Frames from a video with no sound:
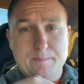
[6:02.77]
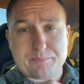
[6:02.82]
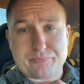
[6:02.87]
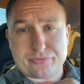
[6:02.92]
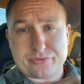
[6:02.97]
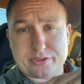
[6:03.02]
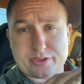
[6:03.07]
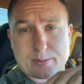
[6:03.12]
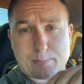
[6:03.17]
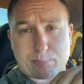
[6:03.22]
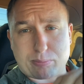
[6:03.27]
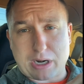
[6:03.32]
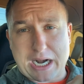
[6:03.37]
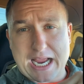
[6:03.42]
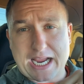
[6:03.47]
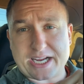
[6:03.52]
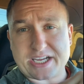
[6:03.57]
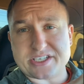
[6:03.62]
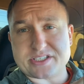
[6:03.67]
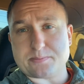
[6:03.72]
The
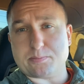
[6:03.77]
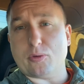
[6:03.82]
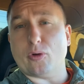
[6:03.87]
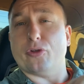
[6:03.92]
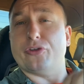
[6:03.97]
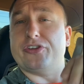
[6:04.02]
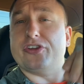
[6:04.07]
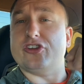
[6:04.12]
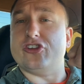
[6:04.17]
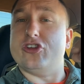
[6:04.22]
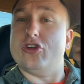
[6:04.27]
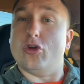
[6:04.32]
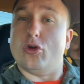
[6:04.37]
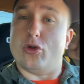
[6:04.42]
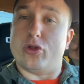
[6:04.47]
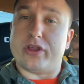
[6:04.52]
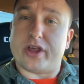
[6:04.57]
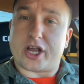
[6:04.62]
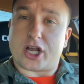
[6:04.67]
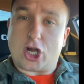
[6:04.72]
brackets bolted to
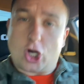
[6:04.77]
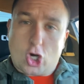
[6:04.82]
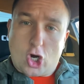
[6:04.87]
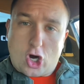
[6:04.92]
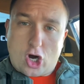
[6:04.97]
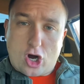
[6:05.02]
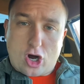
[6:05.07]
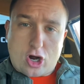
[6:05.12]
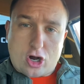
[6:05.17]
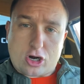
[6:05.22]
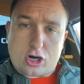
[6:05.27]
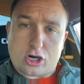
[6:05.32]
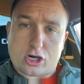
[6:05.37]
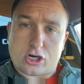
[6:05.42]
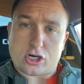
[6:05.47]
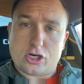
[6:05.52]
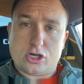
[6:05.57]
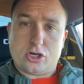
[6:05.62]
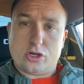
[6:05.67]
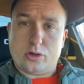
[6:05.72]
the car
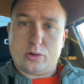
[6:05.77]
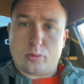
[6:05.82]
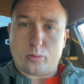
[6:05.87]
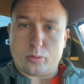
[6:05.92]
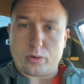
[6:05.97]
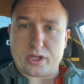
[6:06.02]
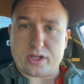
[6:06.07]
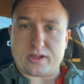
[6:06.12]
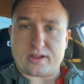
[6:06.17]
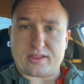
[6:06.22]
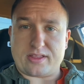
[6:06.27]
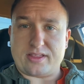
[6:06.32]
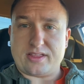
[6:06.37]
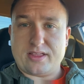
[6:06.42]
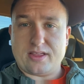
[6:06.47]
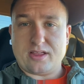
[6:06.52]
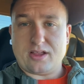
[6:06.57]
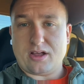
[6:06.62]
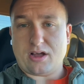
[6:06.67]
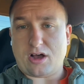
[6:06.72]
with
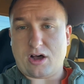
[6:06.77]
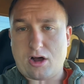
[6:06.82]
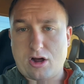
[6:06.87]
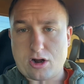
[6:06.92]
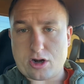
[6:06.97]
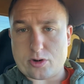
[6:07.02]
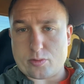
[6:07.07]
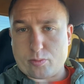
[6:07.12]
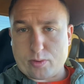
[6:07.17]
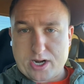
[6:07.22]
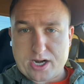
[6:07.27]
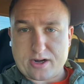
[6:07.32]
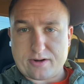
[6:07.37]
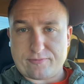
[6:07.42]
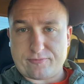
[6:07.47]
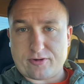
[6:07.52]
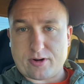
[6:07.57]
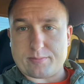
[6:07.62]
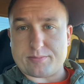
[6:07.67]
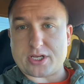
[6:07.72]
hardware
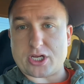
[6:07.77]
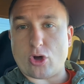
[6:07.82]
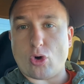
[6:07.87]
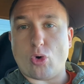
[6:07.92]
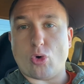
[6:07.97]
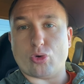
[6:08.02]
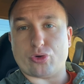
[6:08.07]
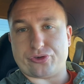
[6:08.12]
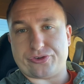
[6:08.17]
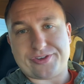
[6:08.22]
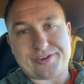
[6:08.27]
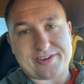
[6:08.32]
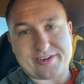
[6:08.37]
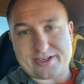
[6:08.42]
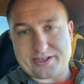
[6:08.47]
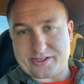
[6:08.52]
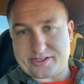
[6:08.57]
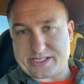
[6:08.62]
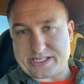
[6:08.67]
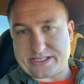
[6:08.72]
from the old
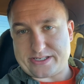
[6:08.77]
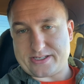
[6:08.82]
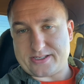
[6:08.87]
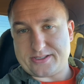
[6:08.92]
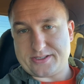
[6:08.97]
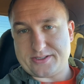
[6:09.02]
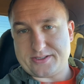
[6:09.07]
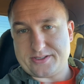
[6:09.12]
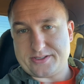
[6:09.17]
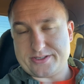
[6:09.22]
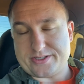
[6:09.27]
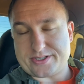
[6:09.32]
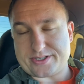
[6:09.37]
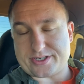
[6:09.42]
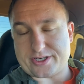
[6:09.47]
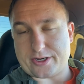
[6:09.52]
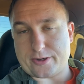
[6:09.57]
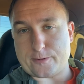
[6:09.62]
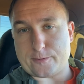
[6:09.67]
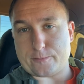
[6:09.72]
seats.
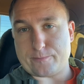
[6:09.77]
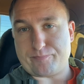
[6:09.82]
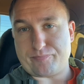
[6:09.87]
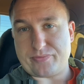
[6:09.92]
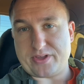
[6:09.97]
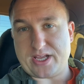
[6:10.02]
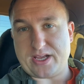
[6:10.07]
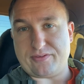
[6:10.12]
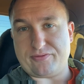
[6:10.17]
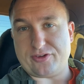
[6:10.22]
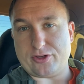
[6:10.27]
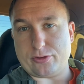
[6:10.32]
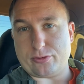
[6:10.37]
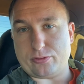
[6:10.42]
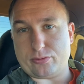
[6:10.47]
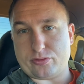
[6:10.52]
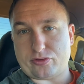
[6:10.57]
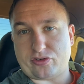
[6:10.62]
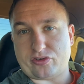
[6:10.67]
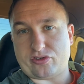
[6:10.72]
So if
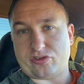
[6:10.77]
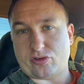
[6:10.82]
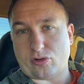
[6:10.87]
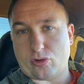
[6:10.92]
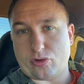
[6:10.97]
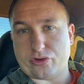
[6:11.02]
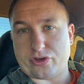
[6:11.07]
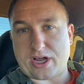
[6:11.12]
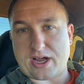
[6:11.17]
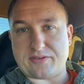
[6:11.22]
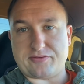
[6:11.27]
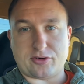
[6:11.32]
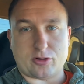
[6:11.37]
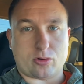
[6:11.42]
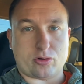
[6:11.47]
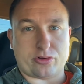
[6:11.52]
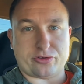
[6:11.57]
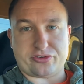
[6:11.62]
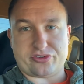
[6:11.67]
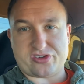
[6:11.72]
you sold off your
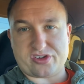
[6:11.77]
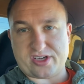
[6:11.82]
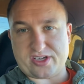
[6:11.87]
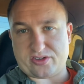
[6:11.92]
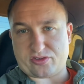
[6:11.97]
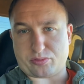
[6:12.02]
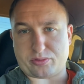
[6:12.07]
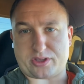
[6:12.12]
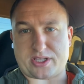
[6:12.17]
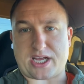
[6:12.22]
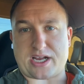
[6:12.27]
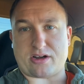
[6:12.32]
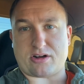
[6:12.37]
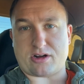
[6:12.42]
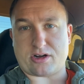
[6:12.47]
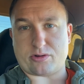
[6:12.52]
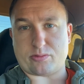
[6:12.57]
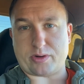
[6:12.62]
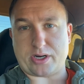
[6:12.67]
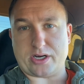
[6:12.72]
old seats with that
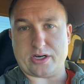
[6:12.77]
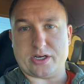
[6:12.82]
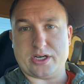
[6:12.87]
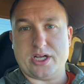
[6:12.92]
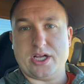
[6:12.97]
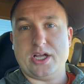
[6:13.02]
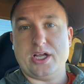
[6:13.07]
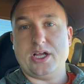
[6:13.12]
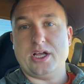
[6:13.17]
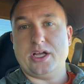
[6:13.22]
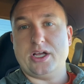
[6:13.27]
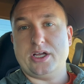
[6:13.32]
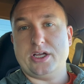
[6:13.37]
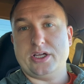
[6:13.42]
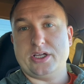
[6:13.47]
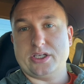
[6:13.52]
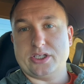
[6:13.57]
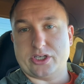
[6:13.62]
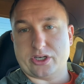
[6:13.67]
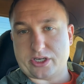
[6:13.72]
hardware,
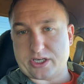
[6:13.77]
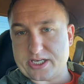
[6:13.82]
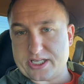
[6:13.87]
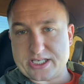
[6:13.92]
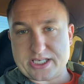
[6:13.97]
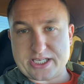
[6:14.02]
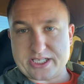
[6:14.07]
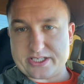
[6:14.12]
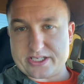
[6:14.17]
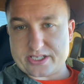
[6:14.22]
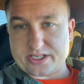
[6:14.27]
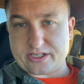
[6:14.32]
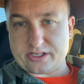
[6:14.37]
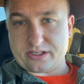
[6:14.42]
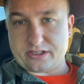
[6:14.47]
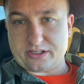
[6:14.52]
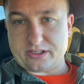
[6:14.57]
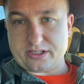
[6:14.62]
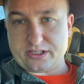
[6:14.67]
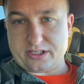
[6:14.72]
you're gonna need
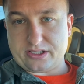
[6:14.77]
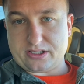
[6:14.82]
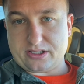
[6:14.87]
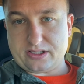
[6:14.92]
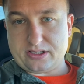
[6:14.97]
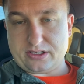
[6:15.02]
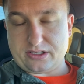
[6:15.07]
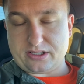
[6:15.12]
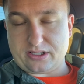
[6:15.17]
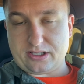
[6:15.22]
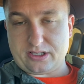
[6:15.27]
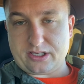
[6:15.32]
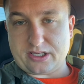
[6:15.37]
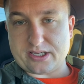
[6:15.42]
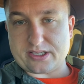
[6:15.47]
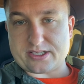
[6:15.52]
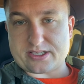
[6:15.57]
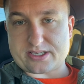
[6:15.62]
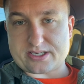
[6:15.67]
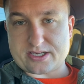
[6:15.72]
to
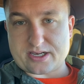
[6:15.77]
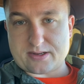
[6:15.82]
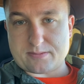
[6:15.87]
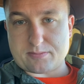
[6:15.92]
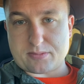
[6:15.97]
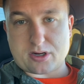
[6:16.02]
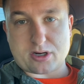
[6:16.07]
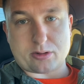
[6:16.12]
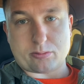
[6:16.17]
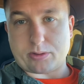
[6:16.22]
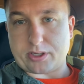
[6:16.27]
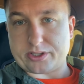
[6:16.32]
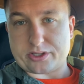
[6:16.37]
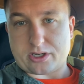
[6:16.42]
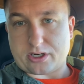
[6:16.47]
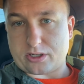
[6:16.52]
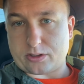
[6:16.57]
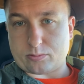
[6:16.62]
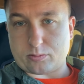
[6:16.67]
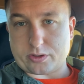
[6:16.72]
get some hardware at the
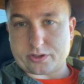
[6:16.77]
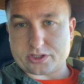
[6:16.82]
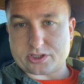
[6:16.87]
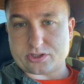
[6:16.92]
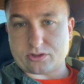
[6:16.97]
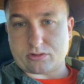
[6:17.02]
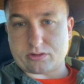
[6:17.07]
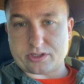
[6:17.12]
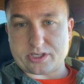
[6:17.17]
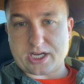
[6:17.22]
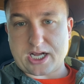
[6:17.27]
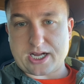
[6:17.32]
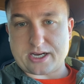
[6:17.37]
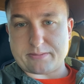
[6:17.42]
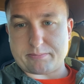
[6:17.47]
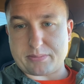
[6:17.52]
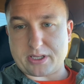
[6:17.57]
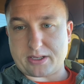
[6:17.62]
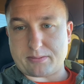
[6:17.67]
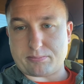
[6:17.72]
hardware store. Not a
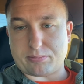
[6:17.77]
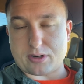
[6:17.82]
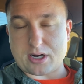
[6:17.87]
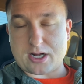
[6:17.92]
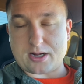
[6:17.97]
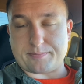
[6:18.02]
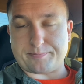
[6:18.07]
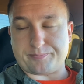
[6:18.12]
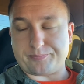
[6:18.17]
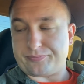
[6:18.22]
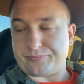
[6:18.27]
big problem.